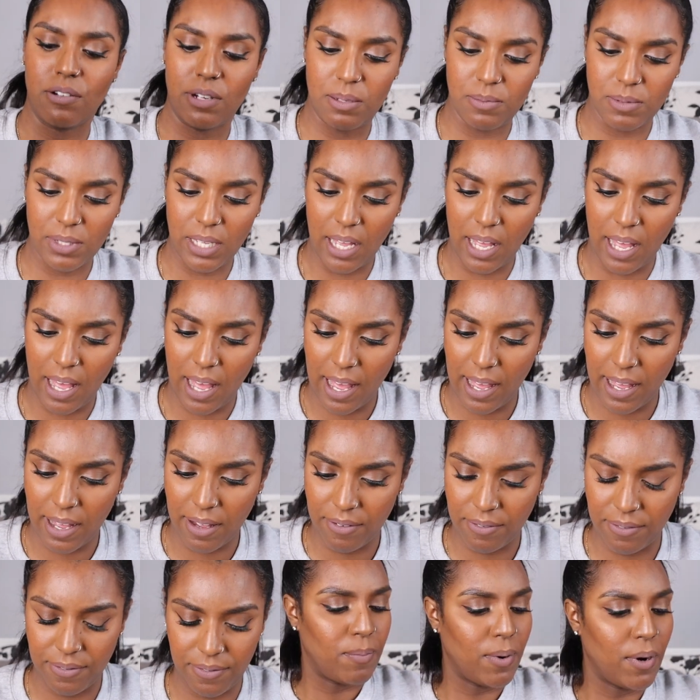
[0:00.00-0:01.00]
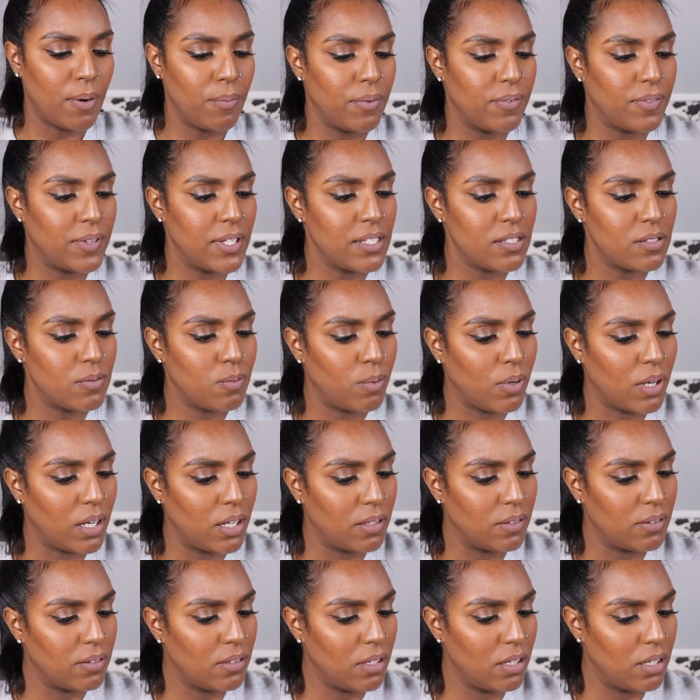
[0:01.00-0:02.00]
creams that I have. But with this
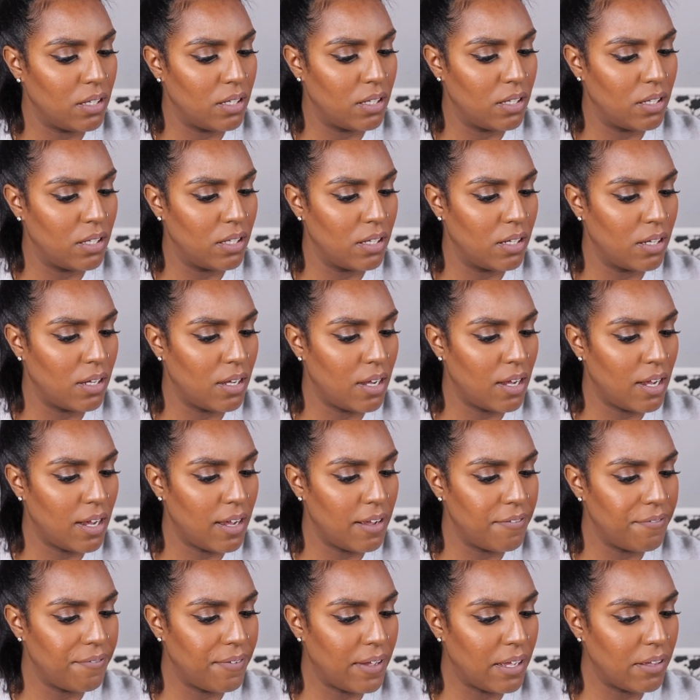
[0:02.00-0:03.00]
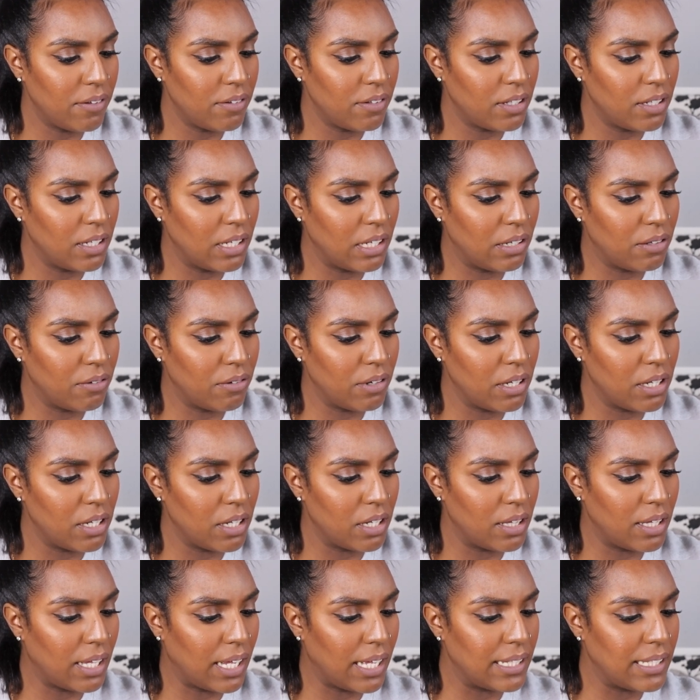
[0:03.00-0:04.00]
one, I found an
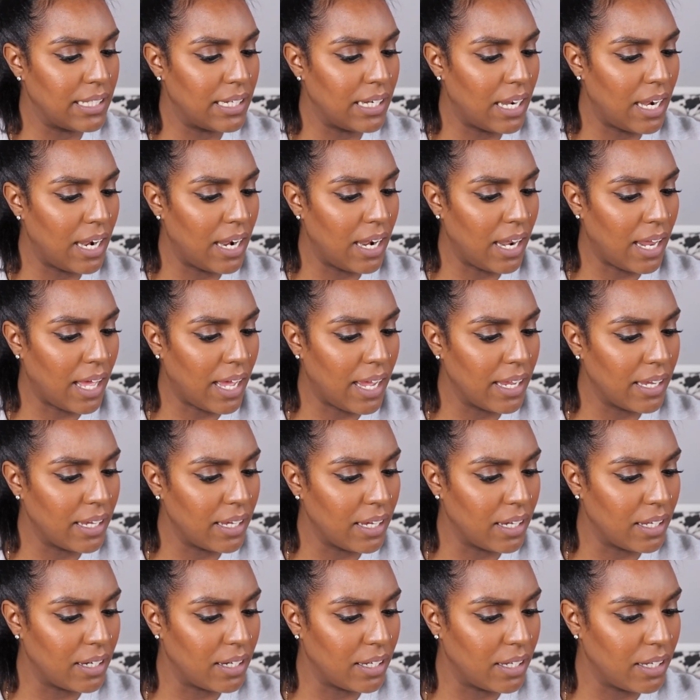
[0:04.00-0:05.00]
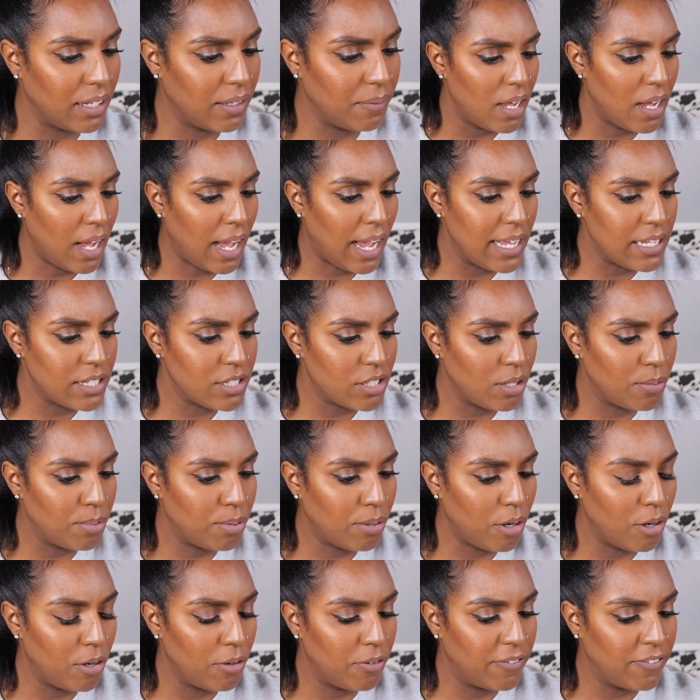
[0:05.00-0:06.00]
ingredient that I didn't like in it.
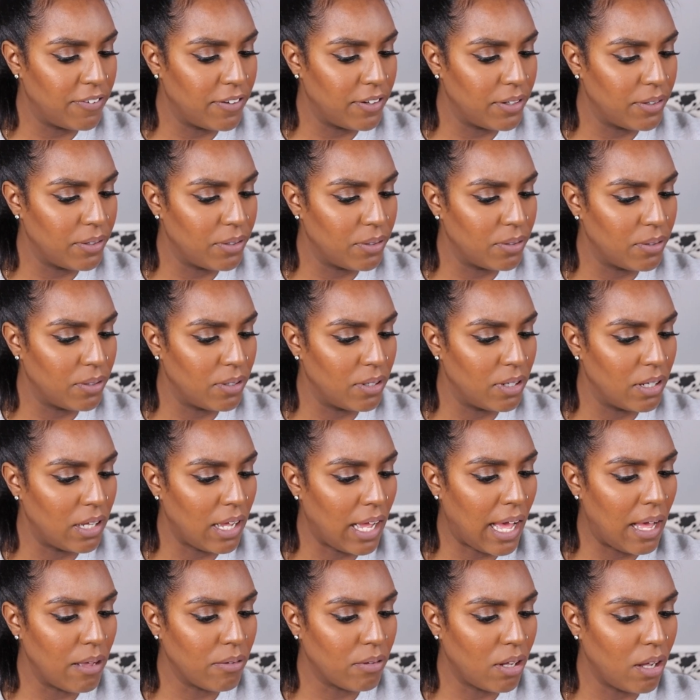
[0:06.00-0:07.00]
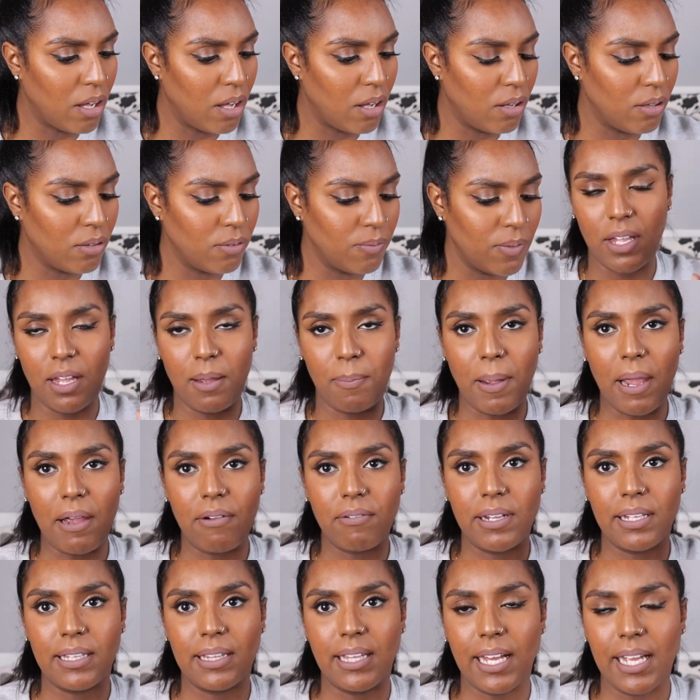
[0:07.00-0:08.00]
Isopropyl alcohol.
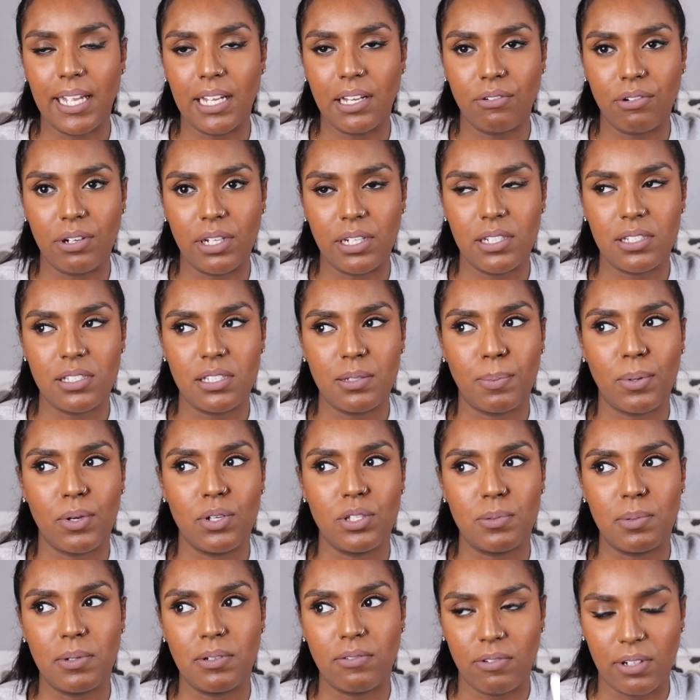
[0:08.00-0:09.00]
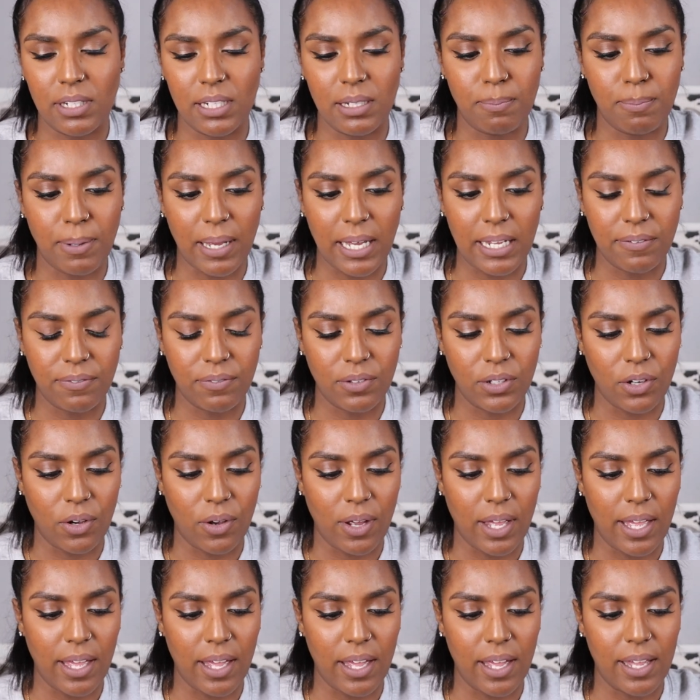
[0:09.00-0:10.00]
Apparently that ingredient is supposed to be really bad for your
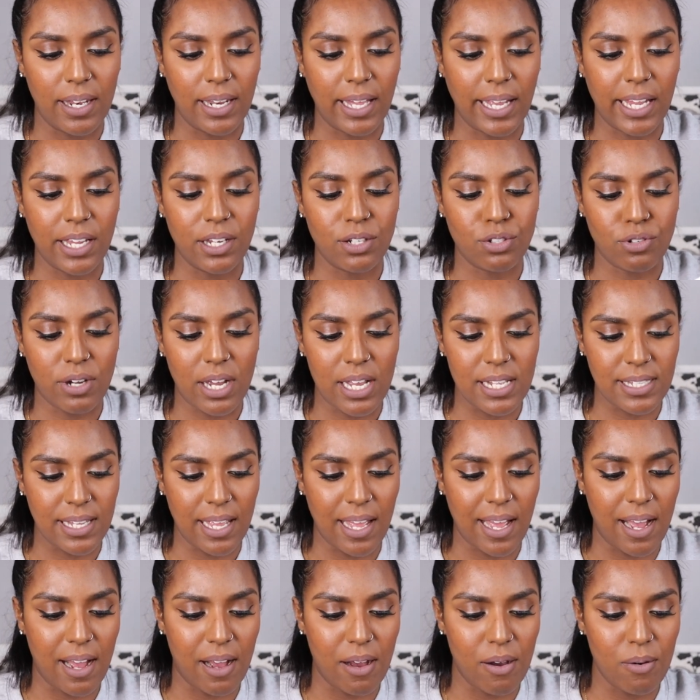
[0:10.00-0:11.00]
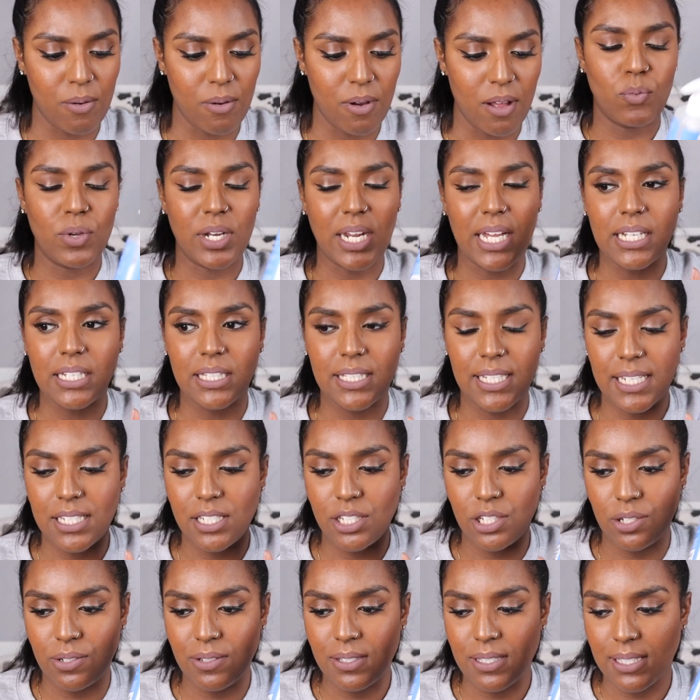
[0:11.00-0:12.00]
hair, like it dries it out. When I did
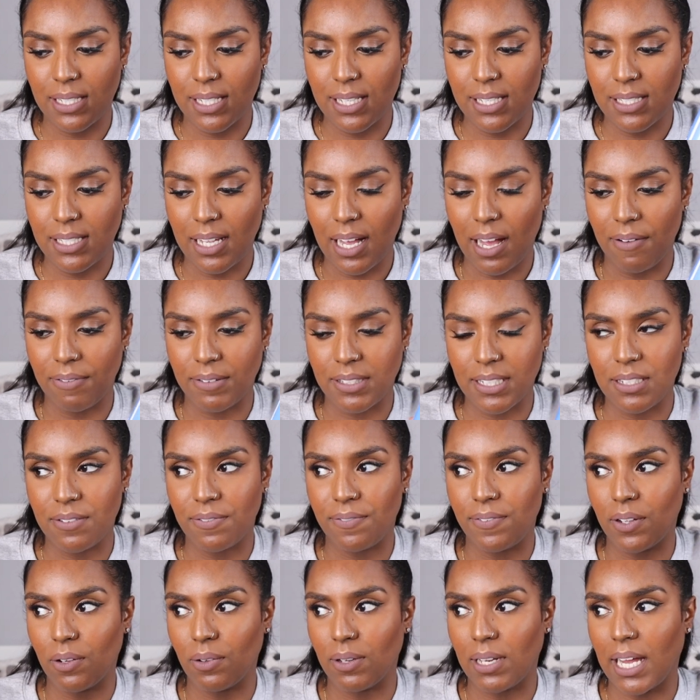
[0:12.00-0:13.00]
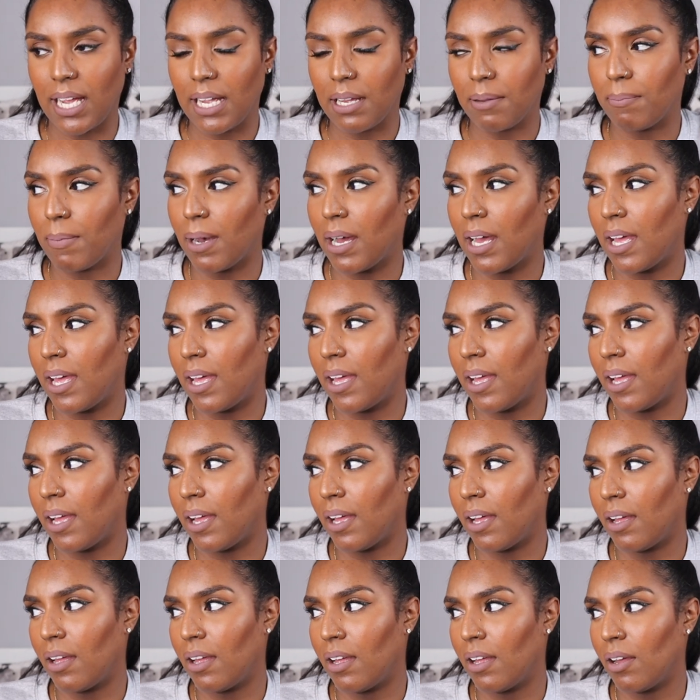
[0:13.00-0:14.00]
use this, I did feel like my
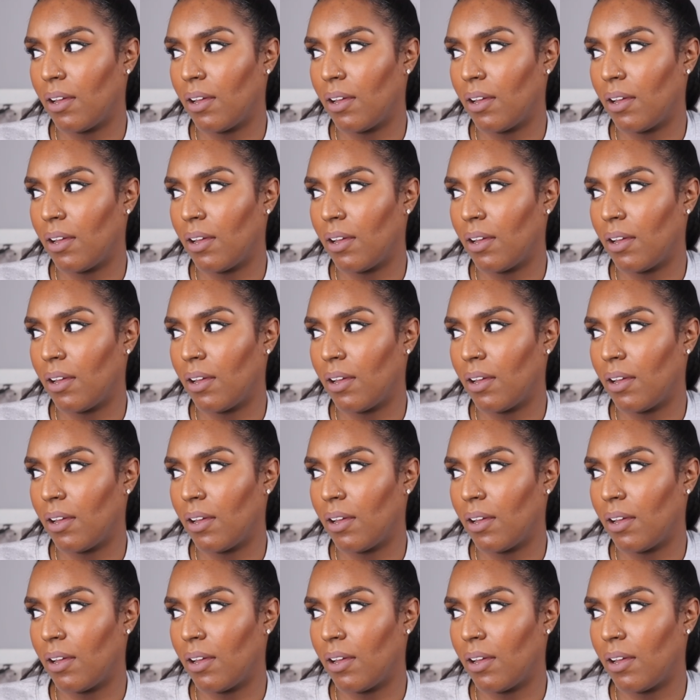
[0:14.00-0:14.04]
hair